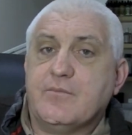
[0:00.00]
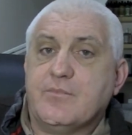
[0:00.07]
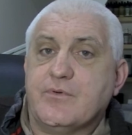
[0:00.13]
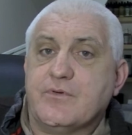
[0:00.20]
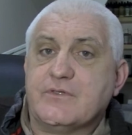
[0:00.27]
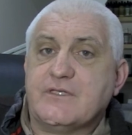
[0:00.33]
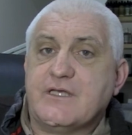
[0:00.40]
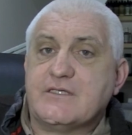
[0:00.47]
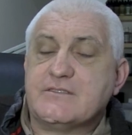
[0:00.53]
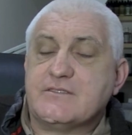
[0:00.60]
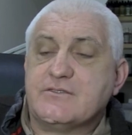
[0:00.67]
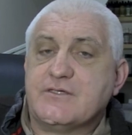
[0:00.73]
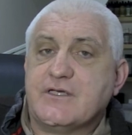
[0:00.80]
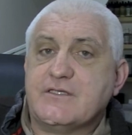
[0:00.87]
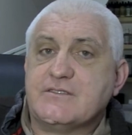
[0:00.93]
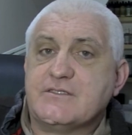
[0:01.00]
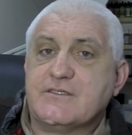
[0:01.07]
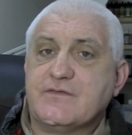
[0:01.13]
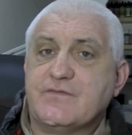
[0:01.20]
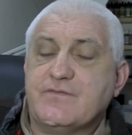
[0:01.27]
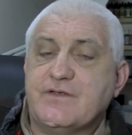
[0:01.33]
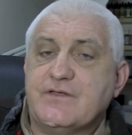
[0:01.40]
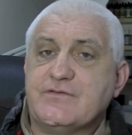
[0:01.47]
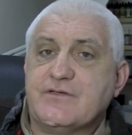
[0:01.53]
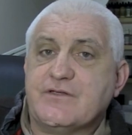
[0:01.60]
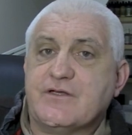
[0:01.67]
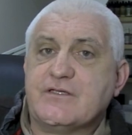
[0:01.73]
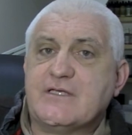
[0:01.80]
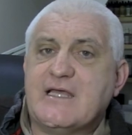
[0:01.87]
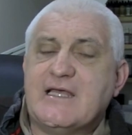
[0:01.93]
But yes, the trains are still featuring a
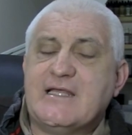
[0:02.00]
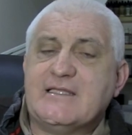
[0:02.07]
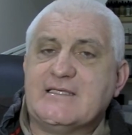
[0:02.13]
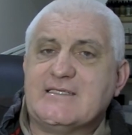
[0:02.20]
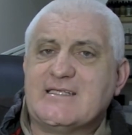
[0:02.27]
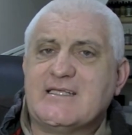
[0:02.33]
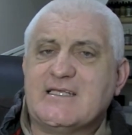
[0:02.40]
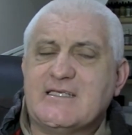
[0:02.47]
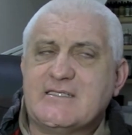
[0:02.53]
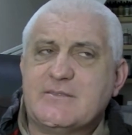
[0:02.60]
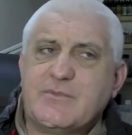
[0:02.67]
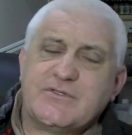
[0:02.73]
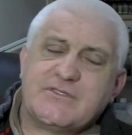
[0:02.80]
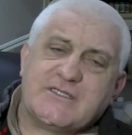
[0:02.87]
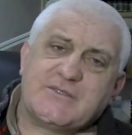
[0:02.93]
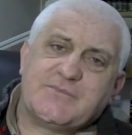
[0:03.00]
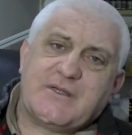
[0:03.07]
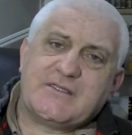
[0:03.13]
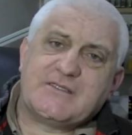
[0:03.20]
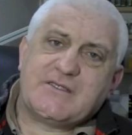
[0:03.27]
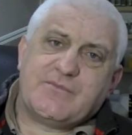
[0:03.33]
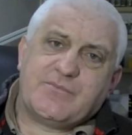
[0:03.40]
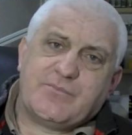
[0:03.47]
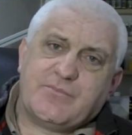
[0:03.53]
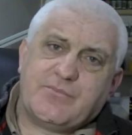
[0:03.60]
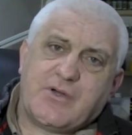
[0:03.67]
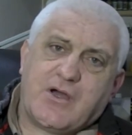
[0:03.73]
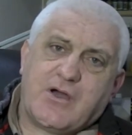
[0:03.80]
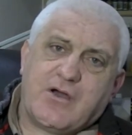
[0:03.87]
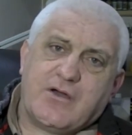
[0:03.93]
lot. This, I think, is the most expensive
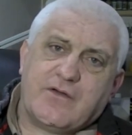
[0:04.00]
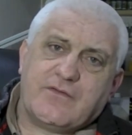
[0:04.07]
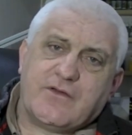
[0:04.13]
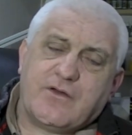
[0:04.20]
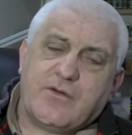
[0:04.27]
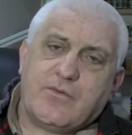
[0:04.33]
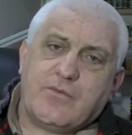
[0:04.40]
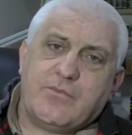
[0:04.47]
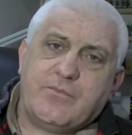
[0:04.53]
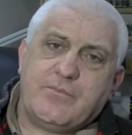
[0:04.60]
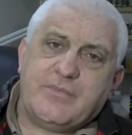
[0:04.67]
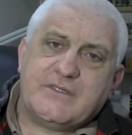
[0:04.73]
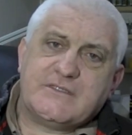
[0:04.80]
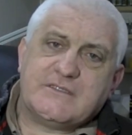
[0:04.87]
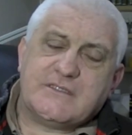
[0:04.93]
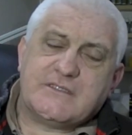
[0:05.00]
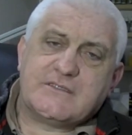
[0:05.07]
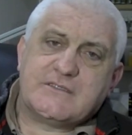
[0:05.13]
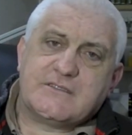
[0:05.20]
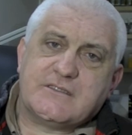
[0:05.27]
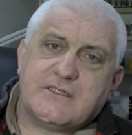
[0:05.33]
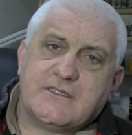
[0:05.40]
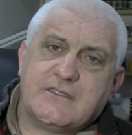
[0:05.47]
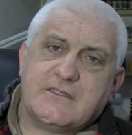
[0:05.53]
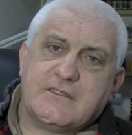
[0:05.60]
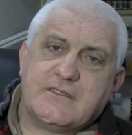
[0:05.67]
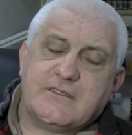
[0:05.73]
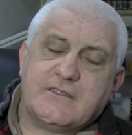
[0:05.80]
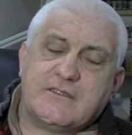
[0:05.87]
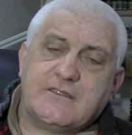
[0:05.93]
part of the whole business
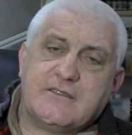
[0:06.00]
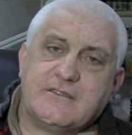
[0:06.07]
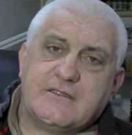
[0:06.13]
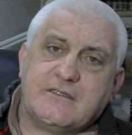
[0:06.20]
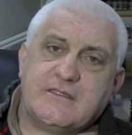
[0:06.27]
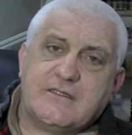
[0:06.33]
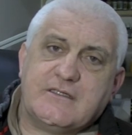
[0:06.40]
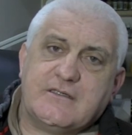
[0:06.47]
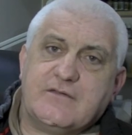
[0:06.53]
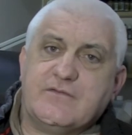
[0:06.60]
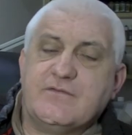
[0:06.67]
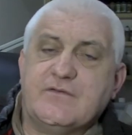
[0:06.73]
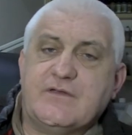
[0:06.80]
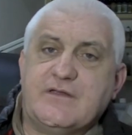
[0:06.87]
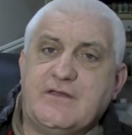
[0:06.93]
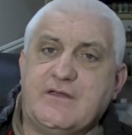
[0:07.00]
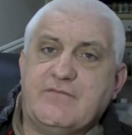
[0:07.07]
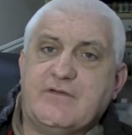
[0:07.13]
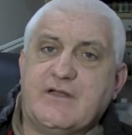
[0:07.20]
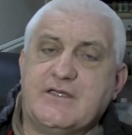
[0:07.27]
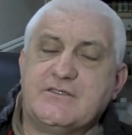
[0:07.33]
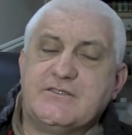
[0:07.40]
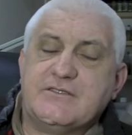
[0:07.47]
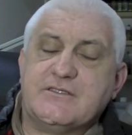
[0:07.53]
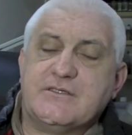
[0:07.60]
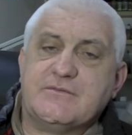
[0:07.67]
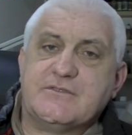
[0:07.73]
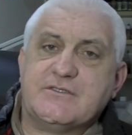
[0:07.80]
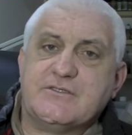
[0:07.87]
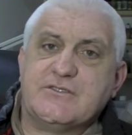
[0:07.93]
in
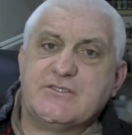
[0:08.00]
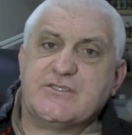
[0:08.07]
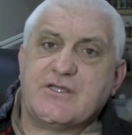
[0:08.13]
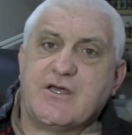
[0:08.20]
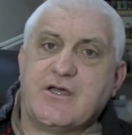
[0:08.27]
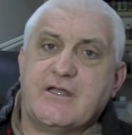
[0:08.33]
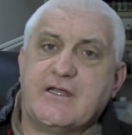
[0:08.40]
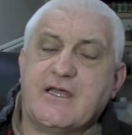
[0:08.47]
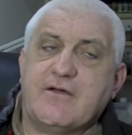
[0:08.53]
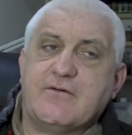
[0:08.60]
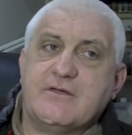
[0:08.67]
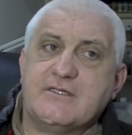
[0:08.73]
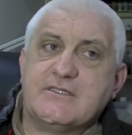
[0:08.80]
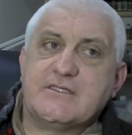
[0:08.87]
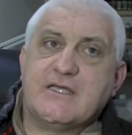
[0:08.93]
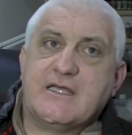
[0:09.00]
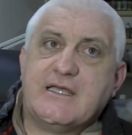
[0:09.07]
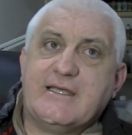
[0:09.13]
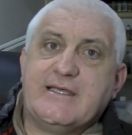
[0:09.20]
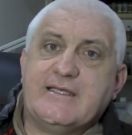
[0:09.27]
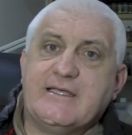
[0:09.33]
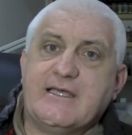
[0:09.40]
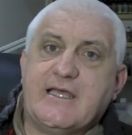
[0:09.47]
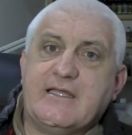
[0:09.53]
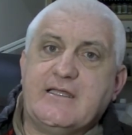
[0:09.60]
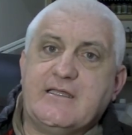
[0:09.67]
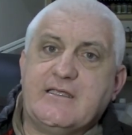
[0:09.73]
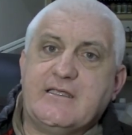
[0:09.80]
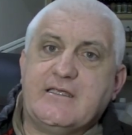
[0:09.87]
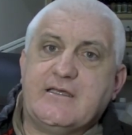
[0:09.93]
relationship to just starting out, is getting
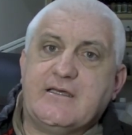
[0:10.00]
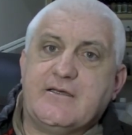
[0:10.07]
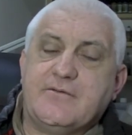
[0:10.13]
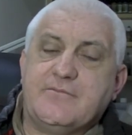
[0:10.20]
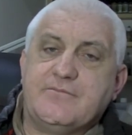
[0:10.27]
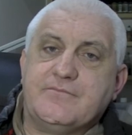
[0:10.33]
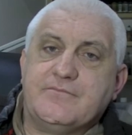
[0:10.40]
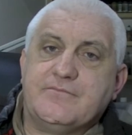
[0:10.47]
the